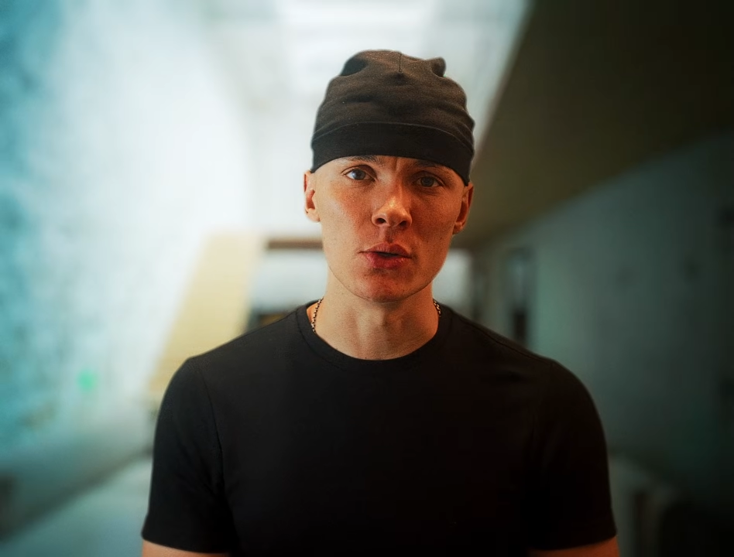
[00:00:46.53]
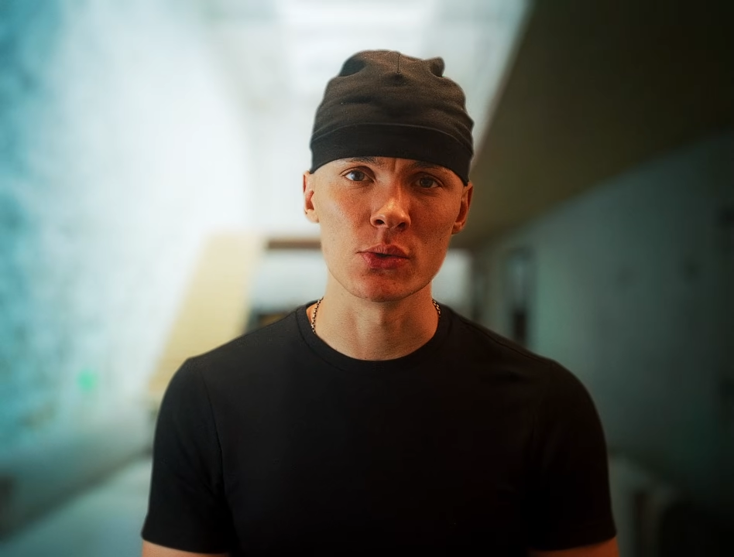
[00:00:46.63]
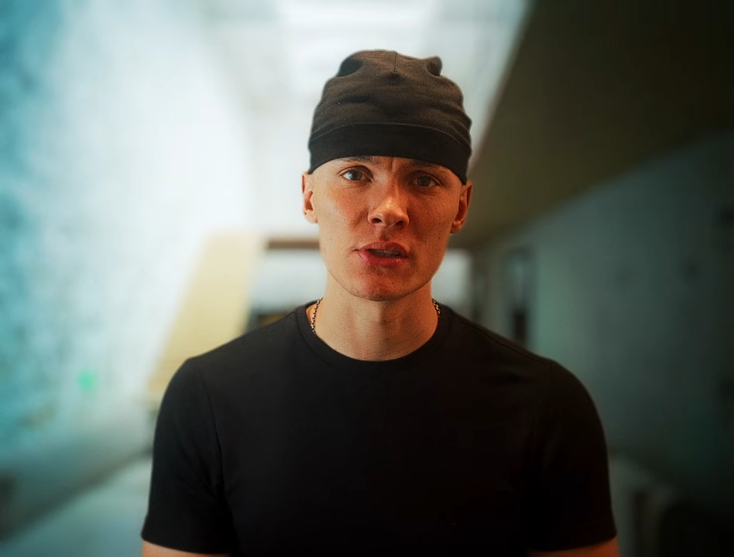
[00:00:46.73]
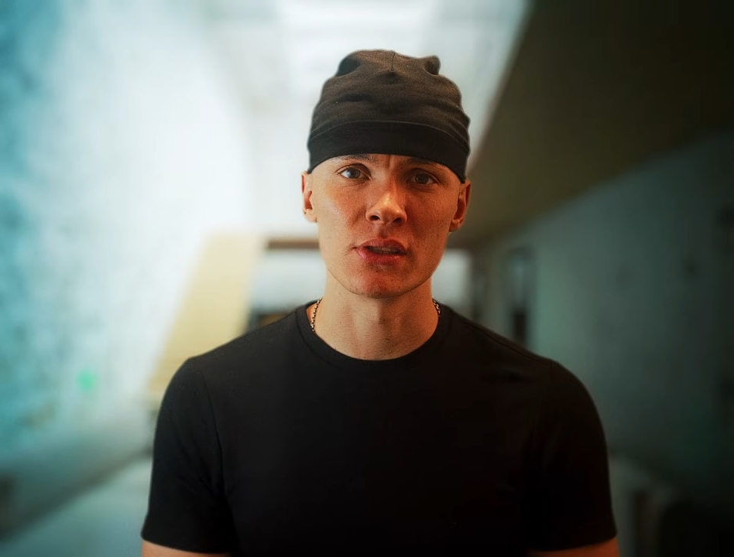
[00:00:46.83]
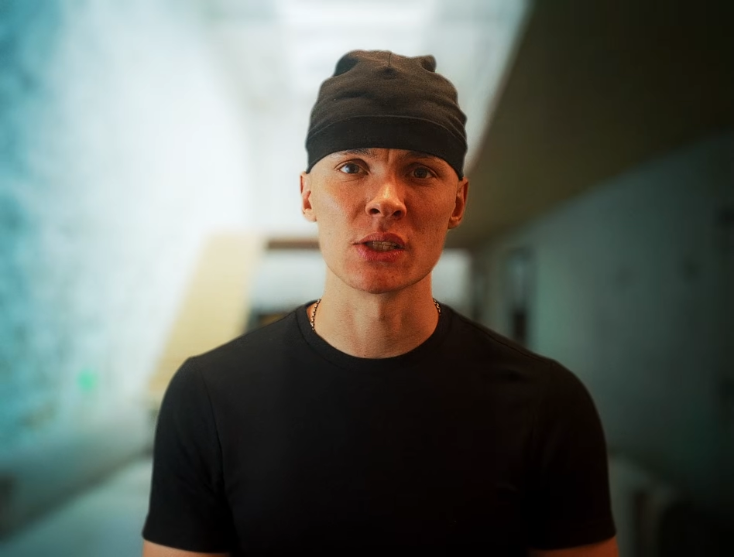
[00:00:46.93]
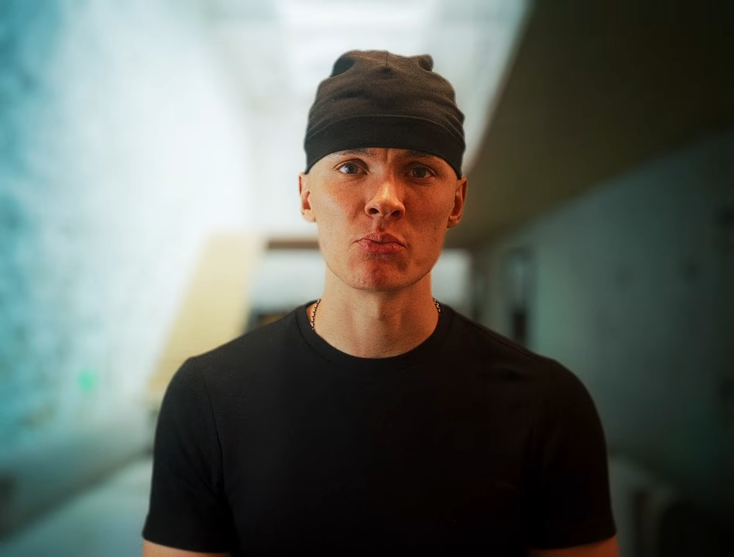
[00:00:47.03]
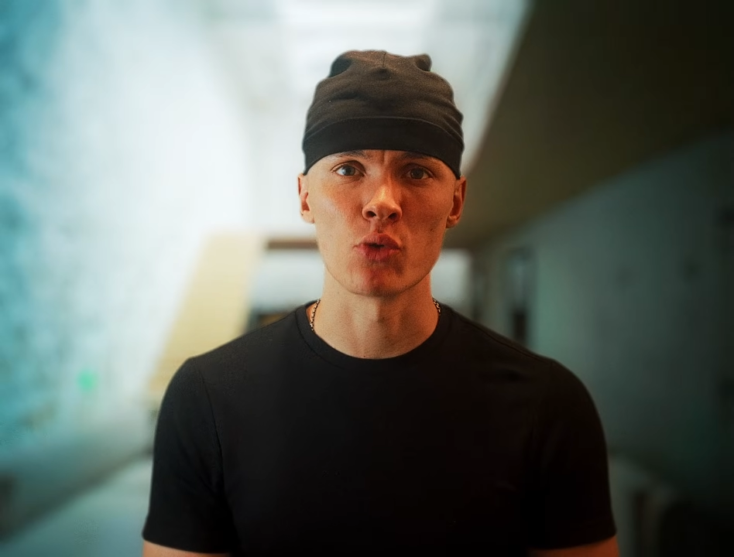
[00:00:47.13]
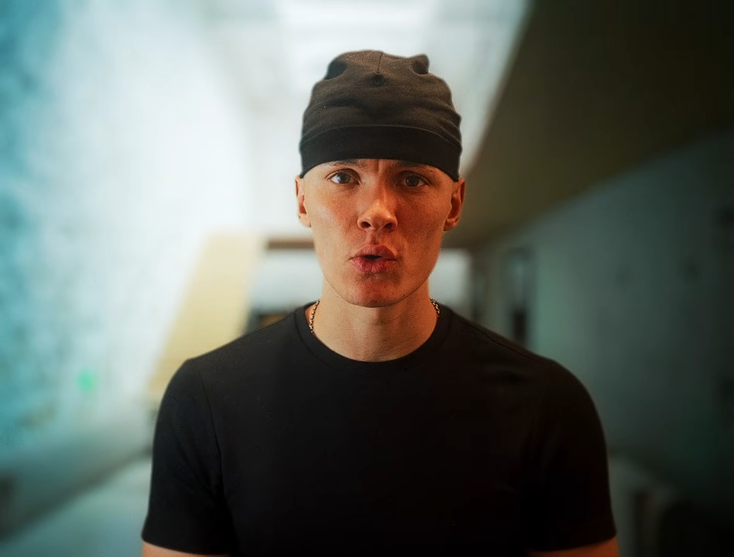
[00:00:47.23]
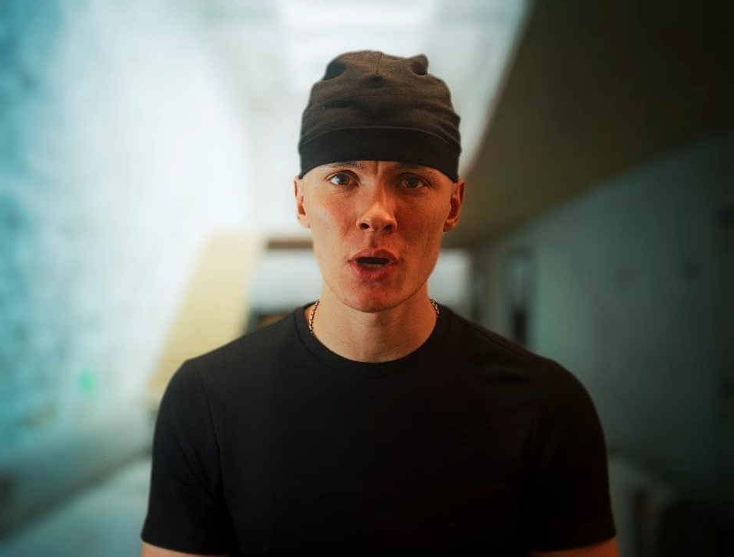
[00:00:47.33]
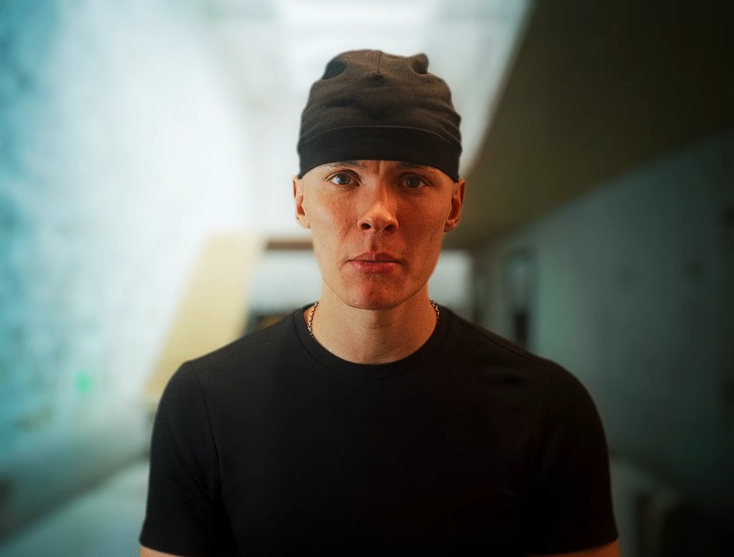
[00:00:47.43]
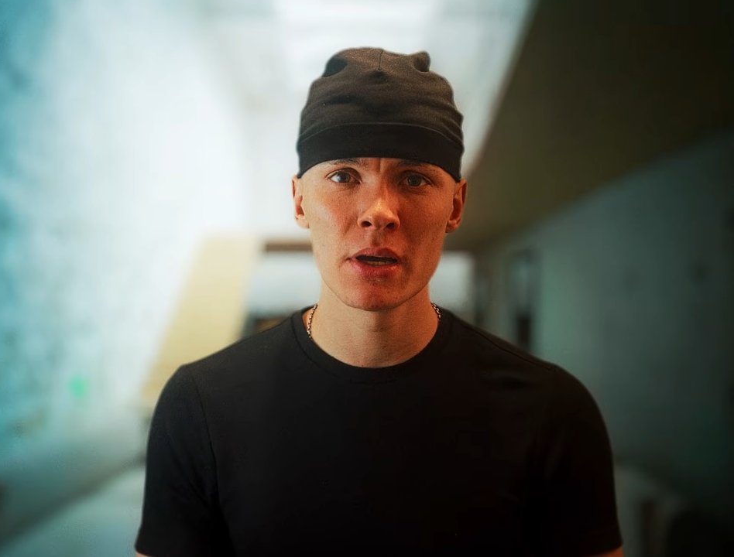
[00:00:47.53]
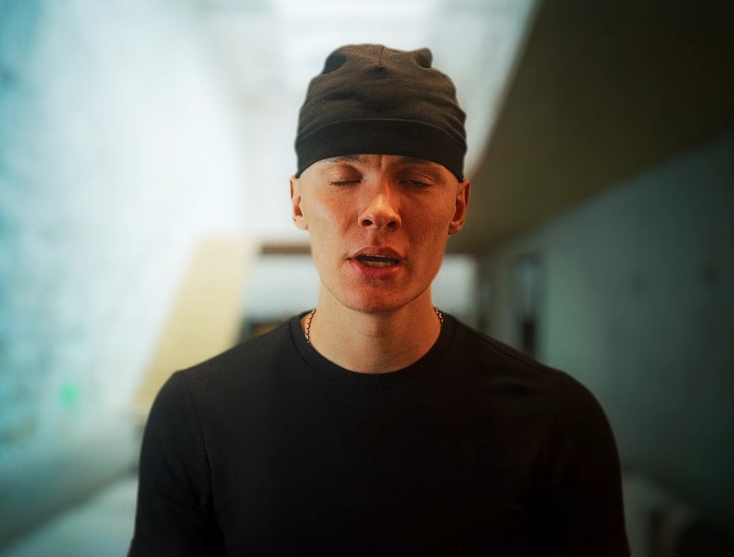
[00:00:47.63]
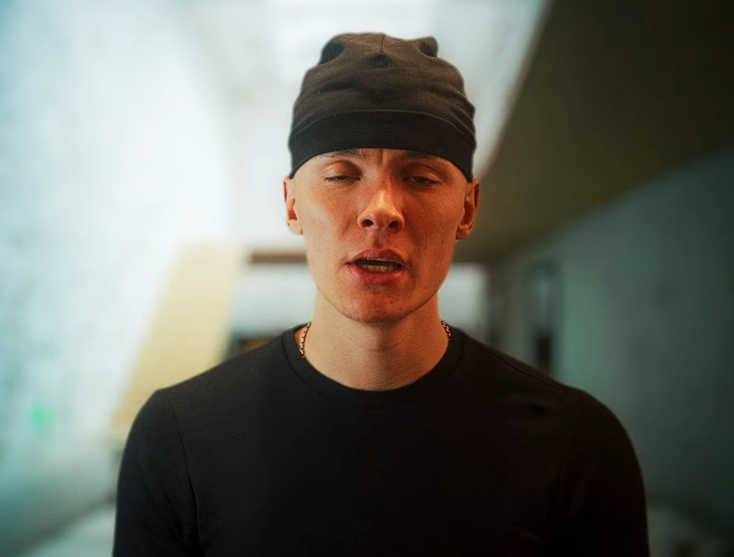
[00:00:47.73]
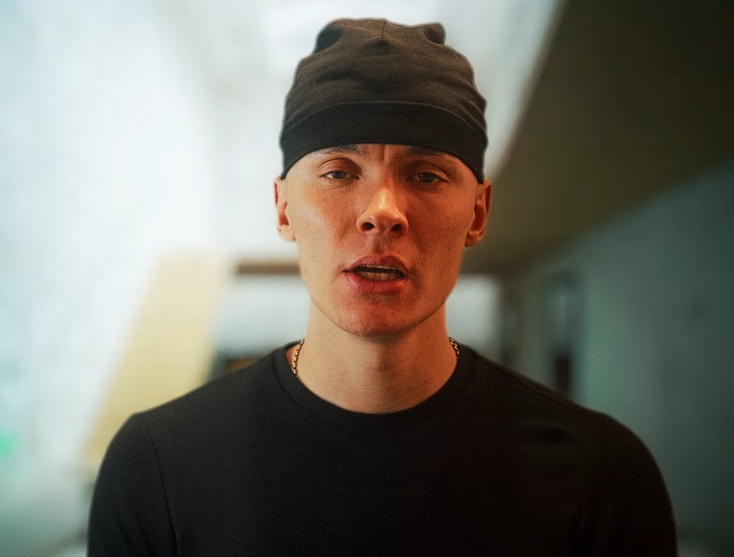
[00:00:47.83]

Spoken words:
uses this program,